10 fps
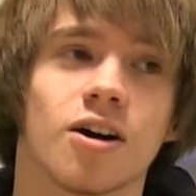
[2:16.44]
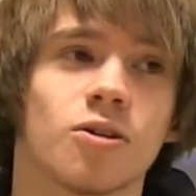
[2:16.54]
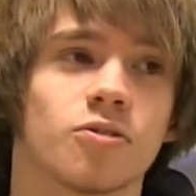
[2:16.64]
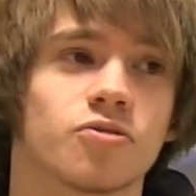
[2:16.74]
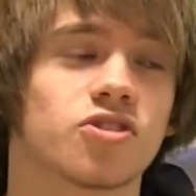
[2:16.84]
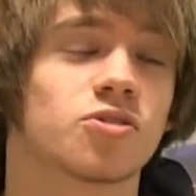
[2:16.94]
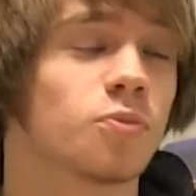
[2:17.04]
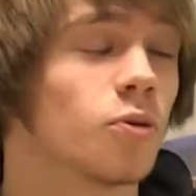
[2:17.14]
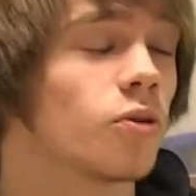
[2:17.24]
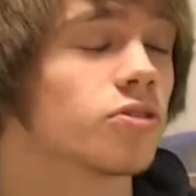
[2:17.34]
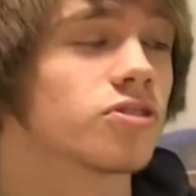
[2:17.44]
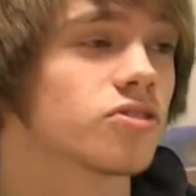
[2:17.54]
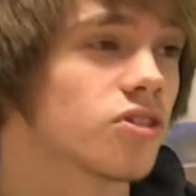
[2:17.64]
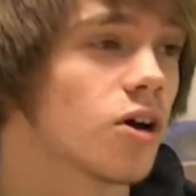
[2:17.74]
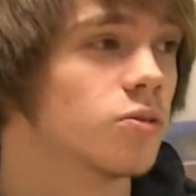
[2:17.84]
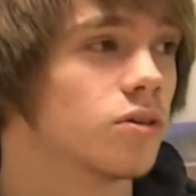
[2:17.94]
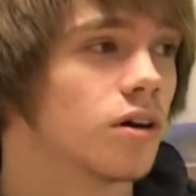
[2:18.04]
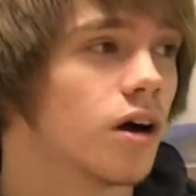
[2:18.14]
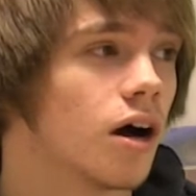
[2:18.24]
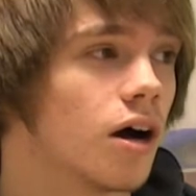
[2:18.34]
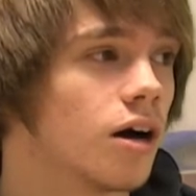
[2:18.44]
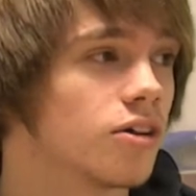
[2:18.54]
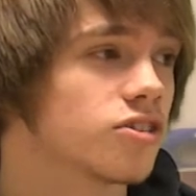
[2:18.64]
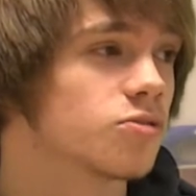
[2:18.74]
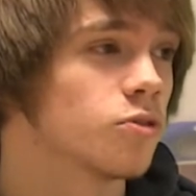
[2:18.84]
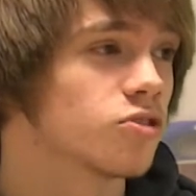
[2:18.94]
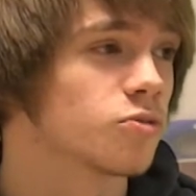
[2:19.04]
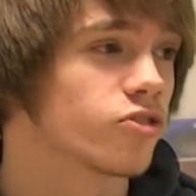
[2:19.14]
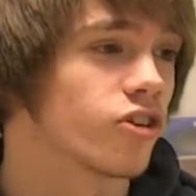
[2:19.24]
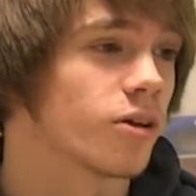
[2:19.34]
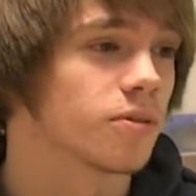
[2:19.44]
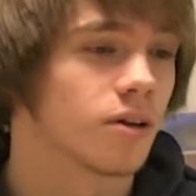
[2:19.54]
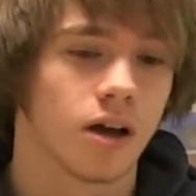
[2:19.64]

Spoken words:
Oh, of sport. So, the sportsmanship.